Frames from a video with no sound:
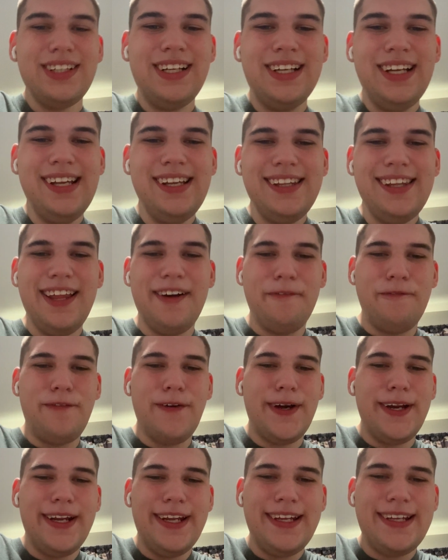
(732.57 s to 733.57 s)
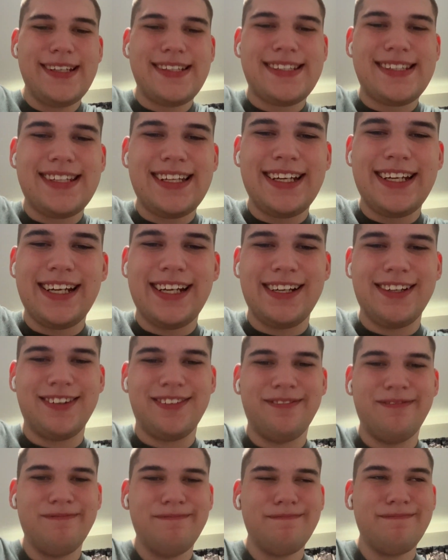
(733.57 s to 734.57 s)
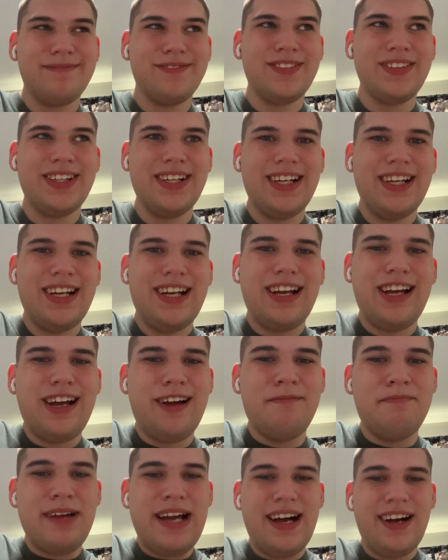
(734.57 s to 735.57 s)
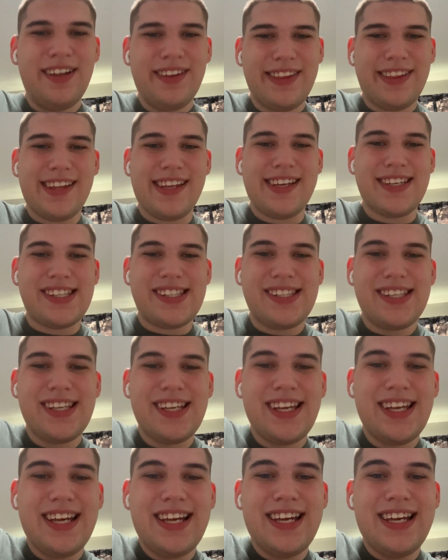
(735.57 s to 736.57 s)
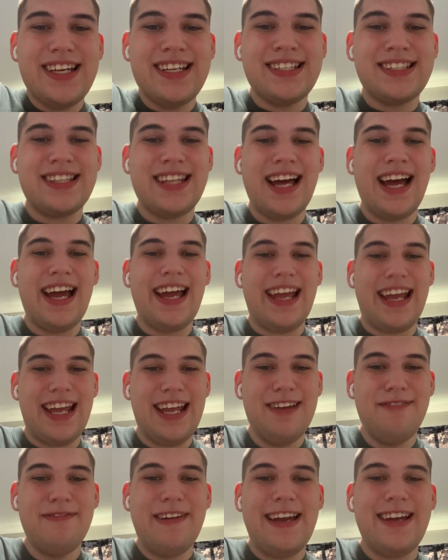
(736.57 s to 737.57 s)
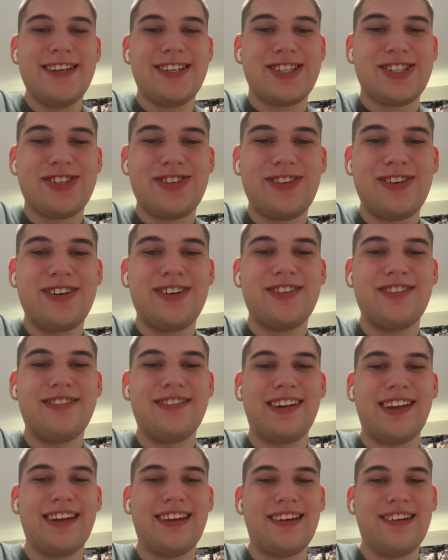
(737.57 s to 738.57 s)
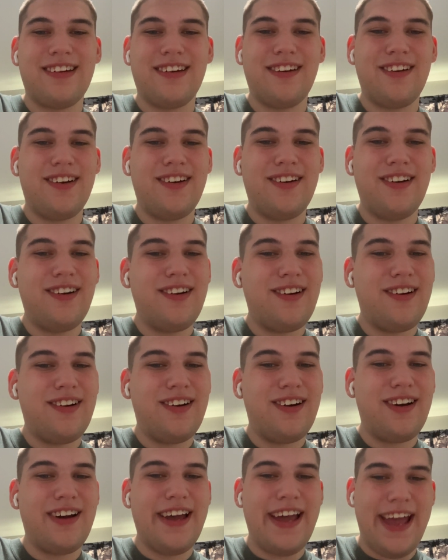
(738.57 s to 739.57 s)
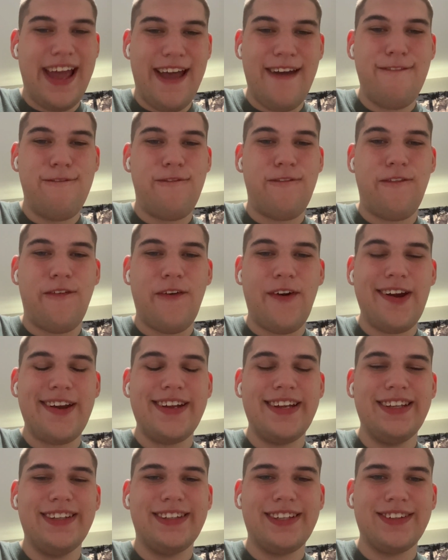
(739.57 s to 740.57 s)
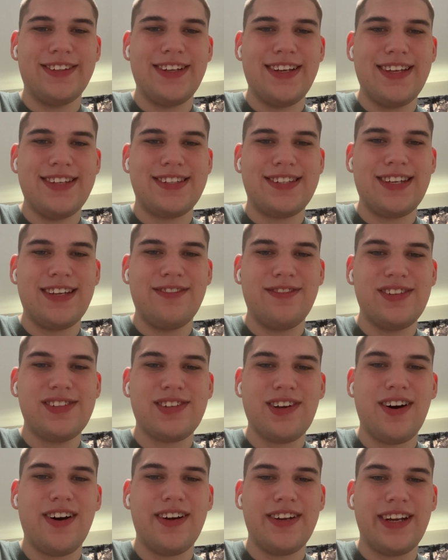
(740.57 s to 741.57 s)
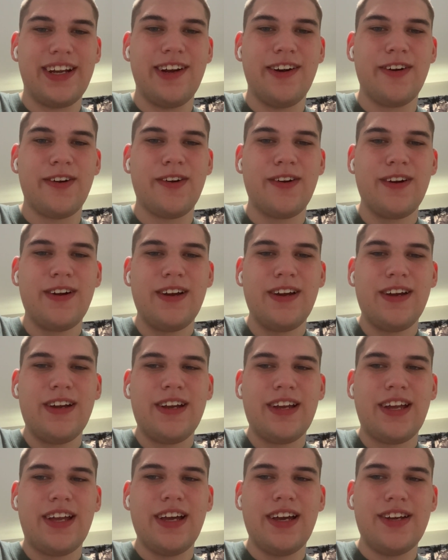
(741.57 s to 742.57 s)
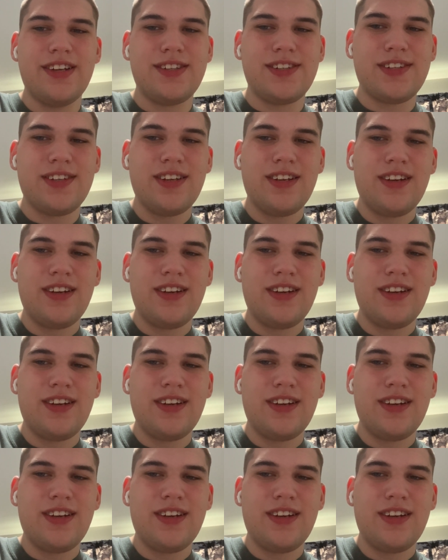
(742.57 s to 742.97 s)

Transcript: the funniest thing about this is that he made sure, like, every deleted scene was on here. Because